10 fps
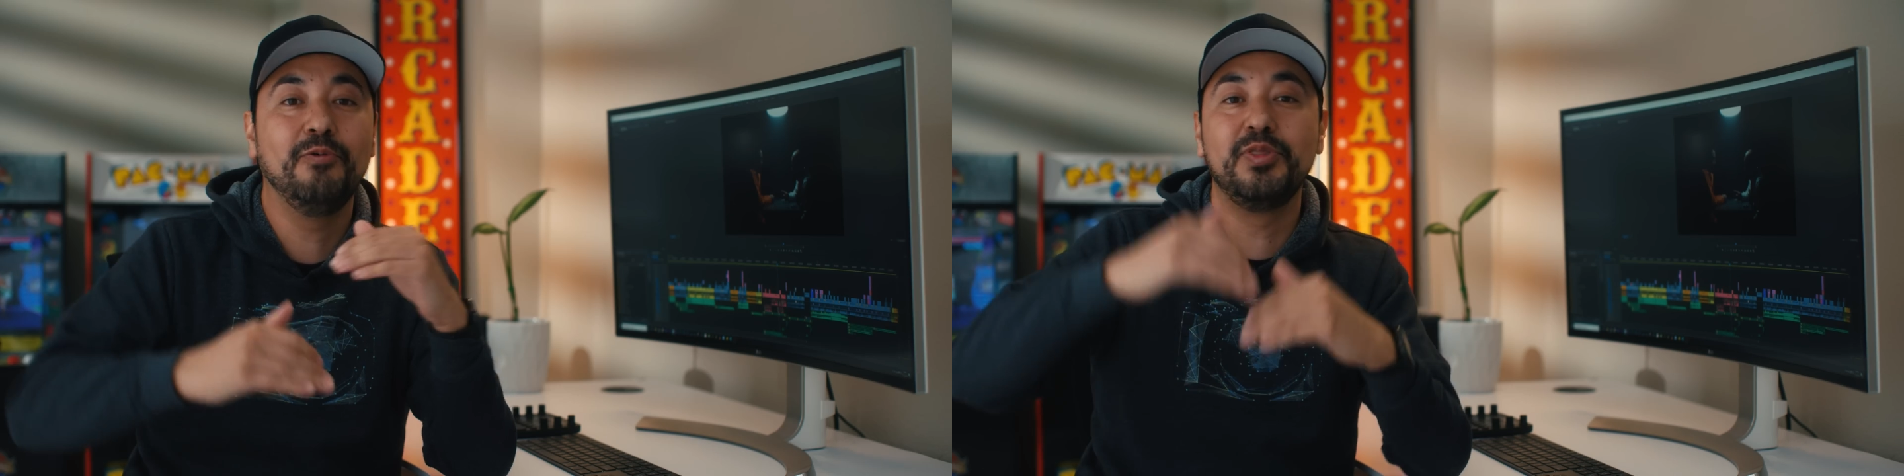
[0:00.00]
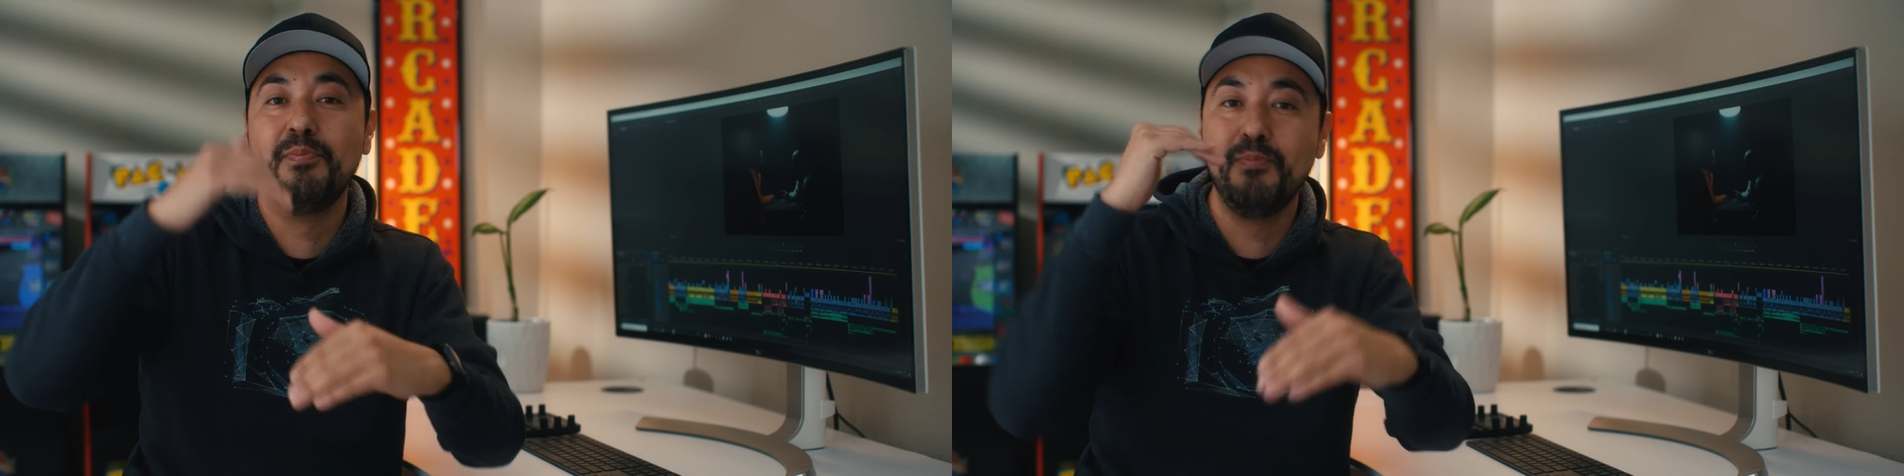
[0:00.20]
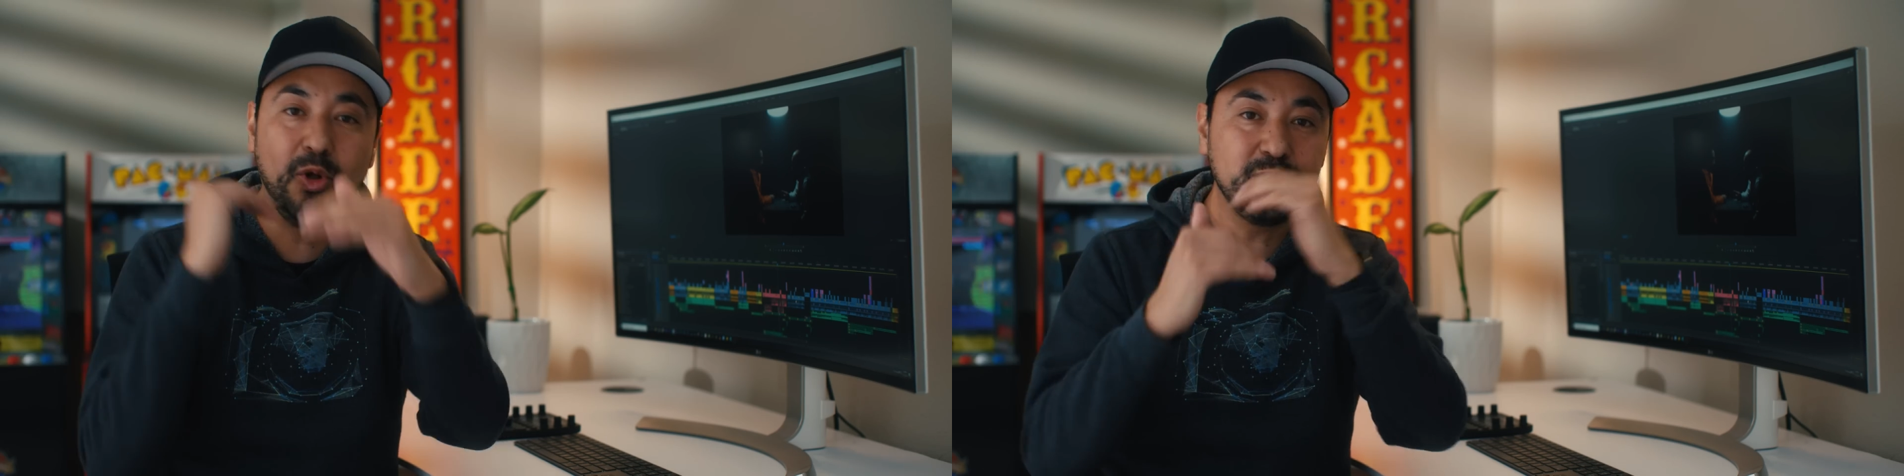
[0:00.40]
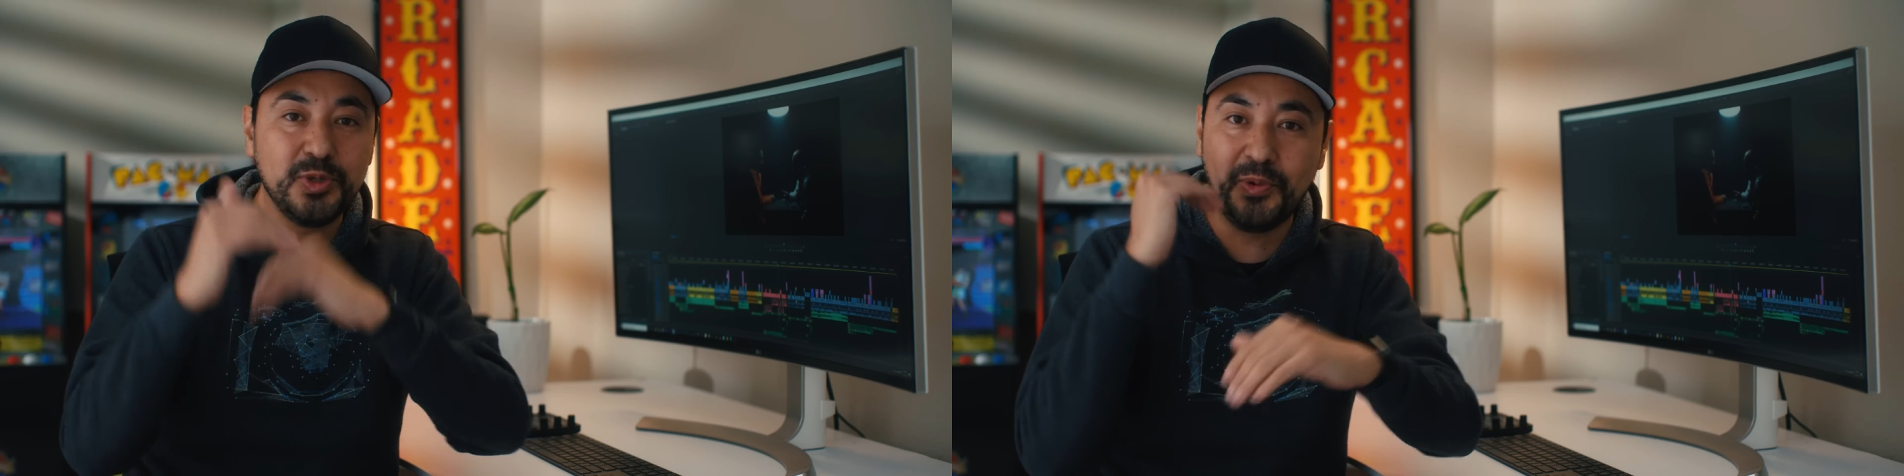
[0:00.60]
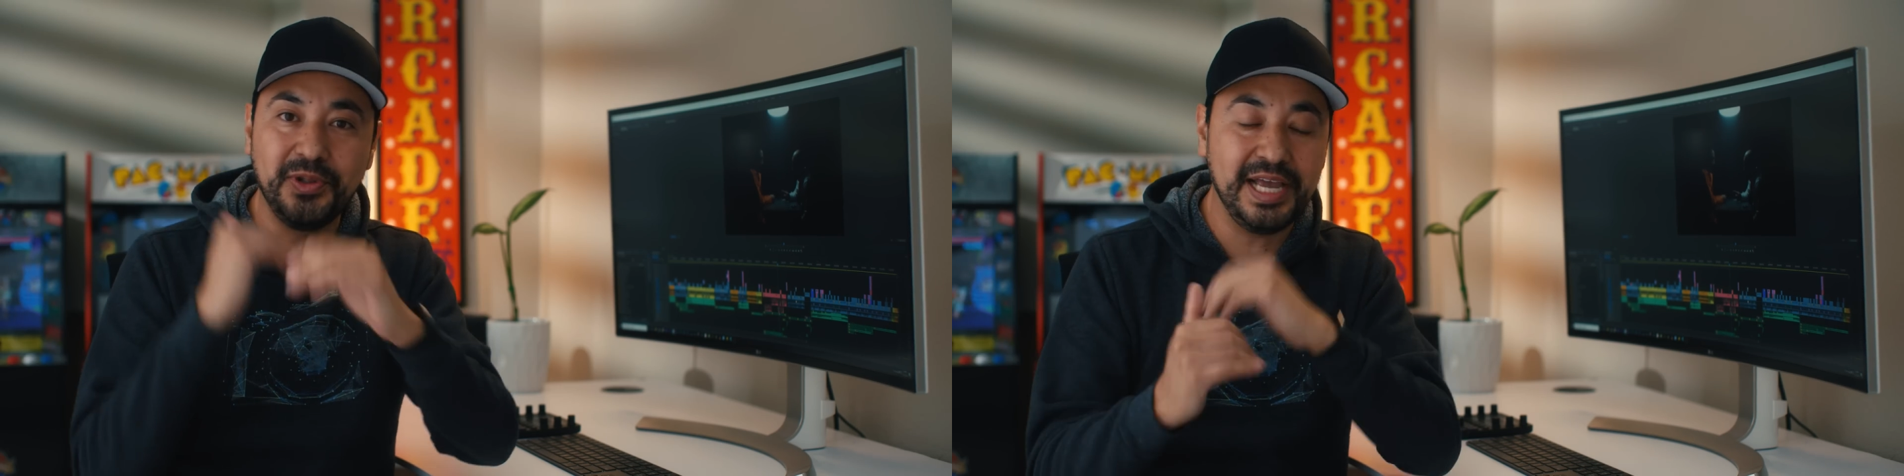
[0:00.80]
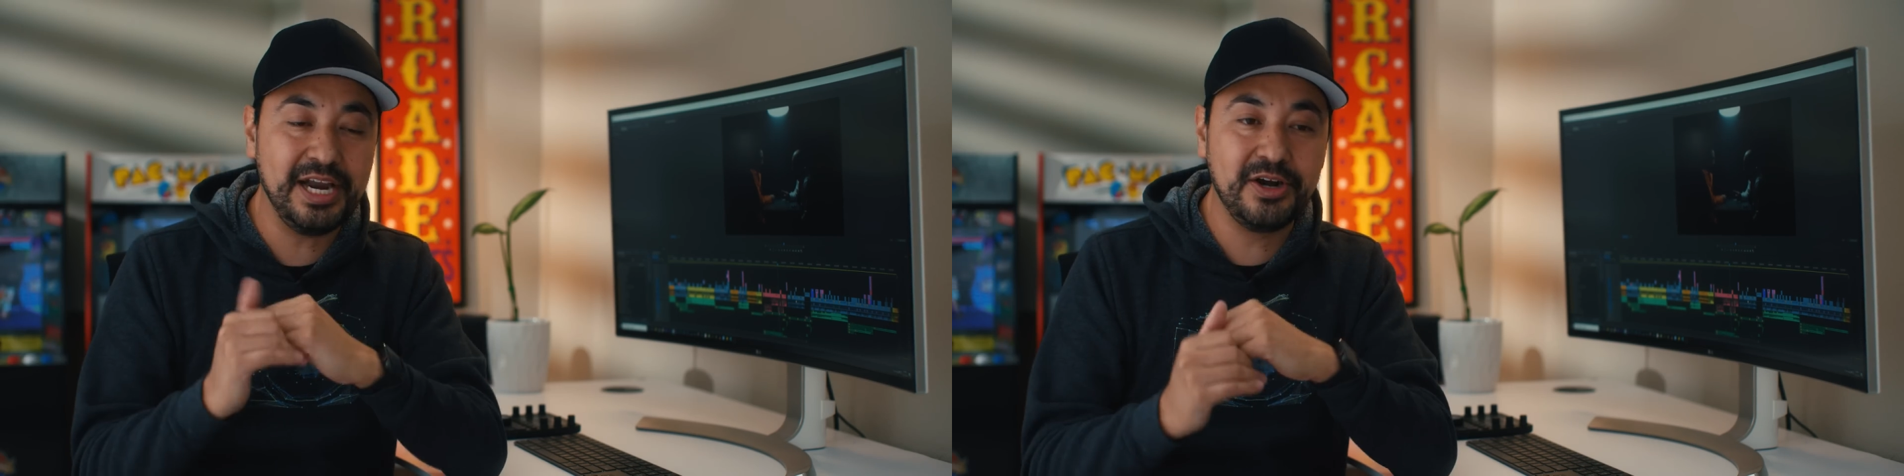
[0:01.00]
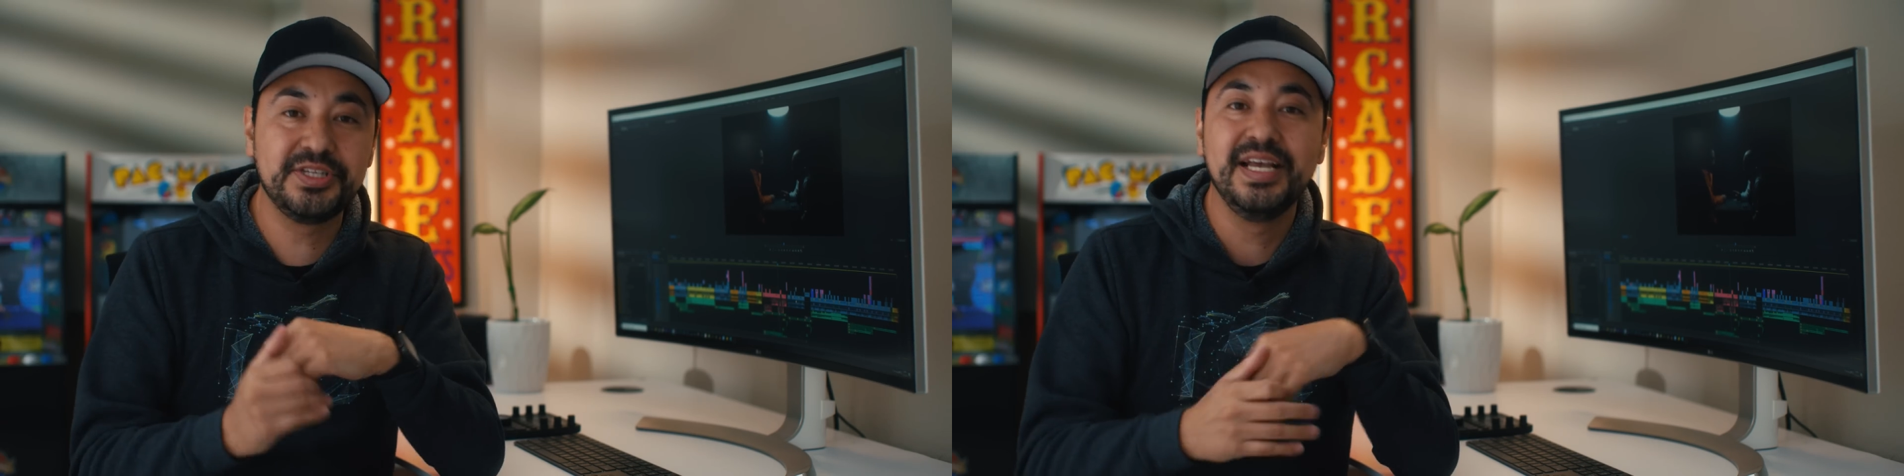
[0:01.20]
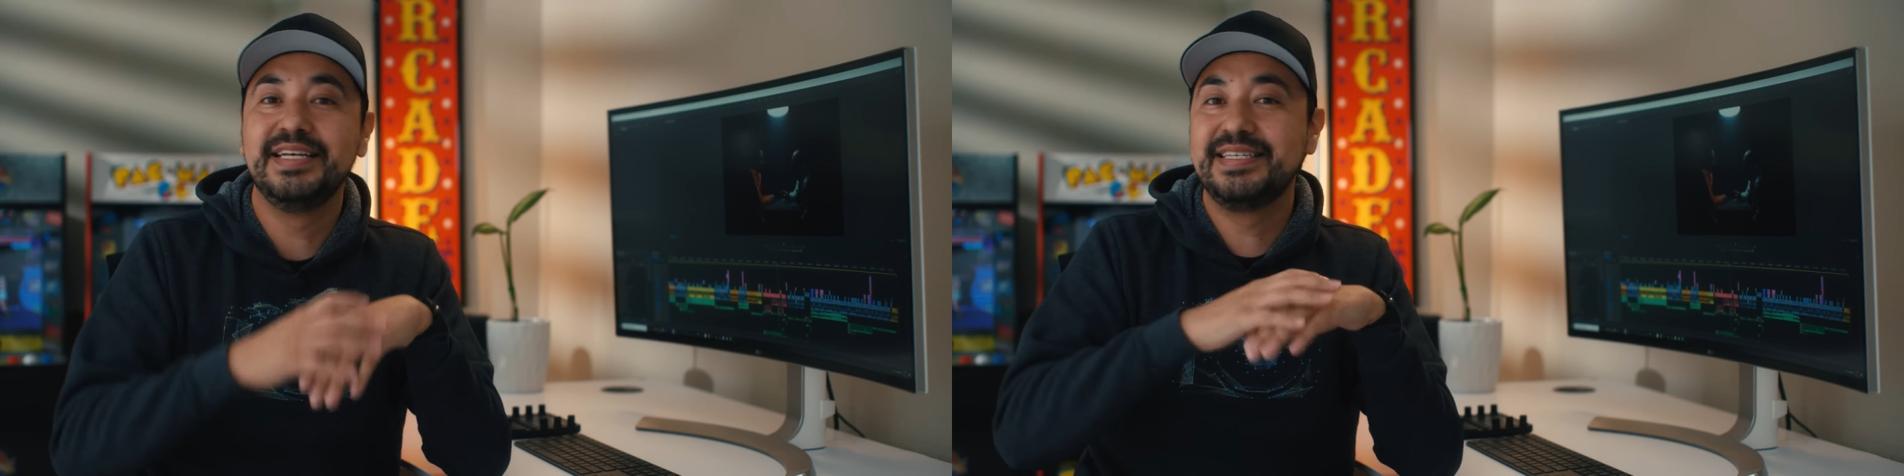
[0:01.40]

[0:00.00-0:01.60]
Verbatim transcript: with multiple layers,